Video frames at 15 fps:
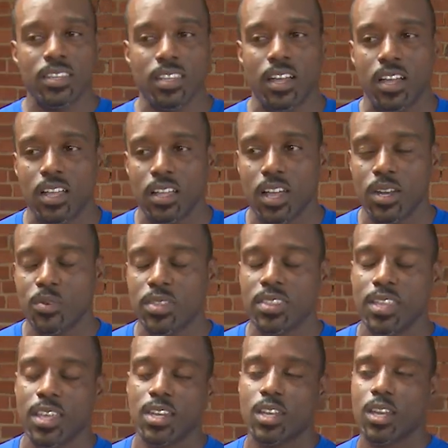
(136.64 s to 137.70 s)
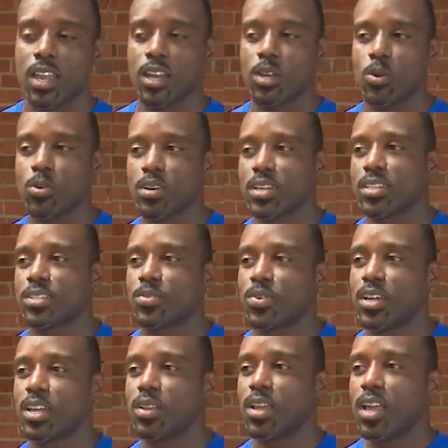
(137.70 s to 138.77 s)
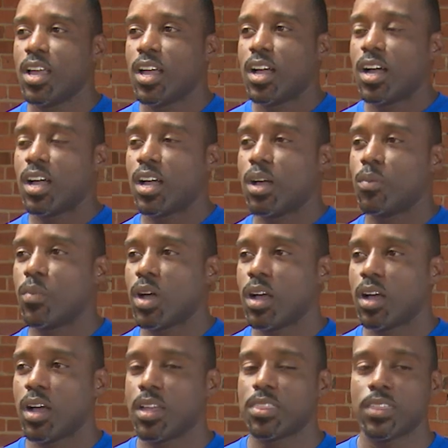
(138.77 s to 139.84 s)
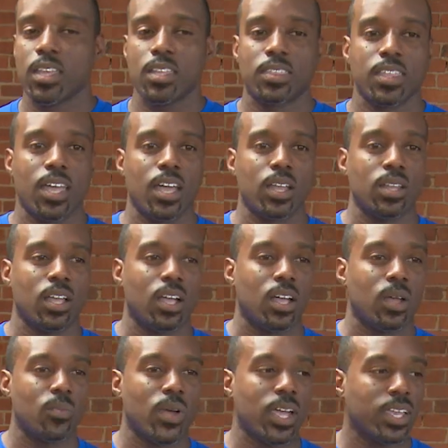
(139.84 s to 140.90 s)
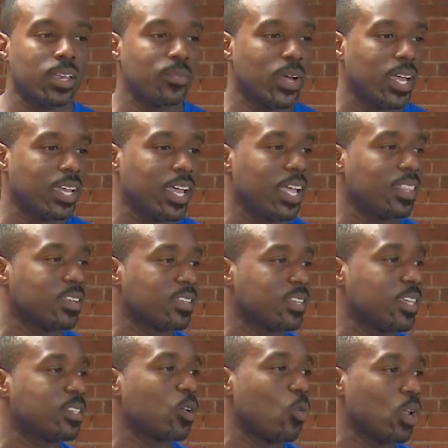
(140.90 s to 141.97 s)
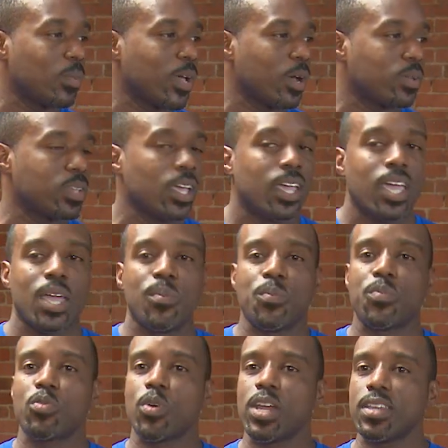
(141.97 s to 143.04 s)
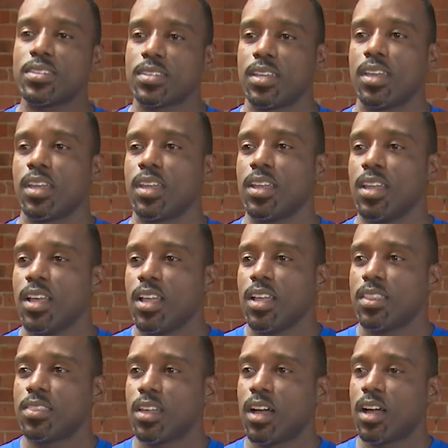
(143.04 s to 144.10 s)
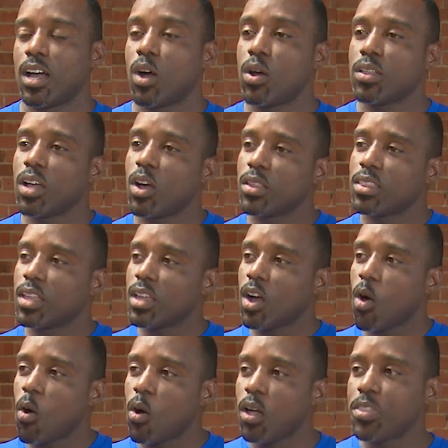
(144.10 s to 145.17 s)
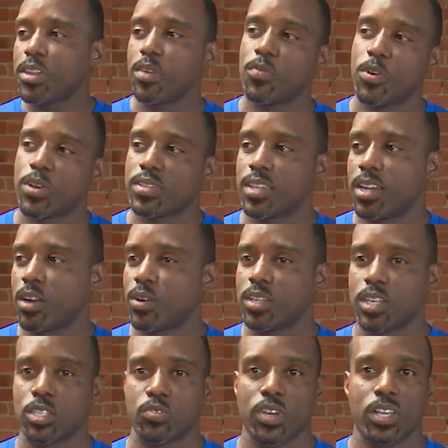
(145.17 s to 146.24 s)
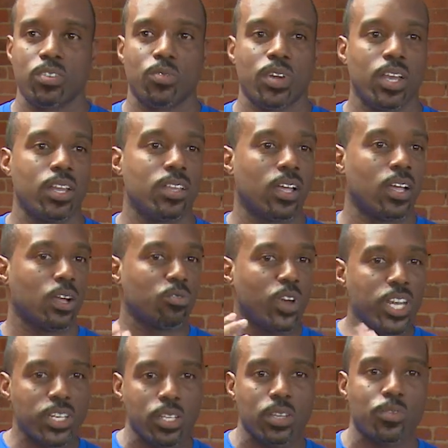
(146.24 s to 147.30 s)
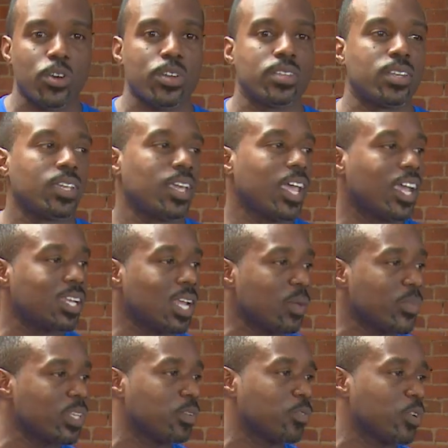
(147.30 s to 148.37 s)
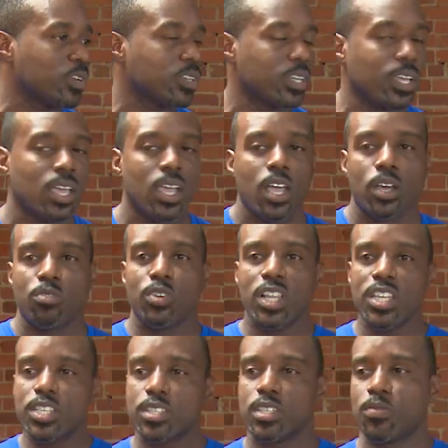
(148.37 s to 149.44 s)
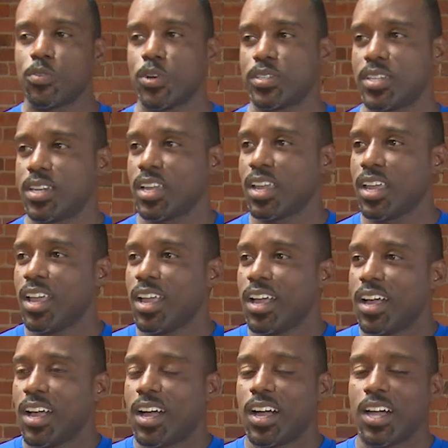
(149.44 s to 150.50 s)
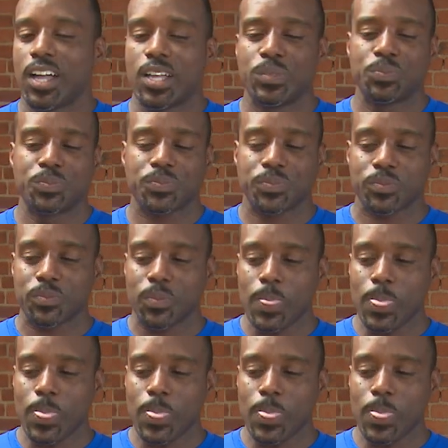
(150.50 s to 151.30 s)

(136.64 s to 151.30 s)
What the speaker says: I don't think they can ignore us, right? I think that my candidacy is all about embracing all the diversity in our district, right? Racial diversity, economic diversity, religious diversity. My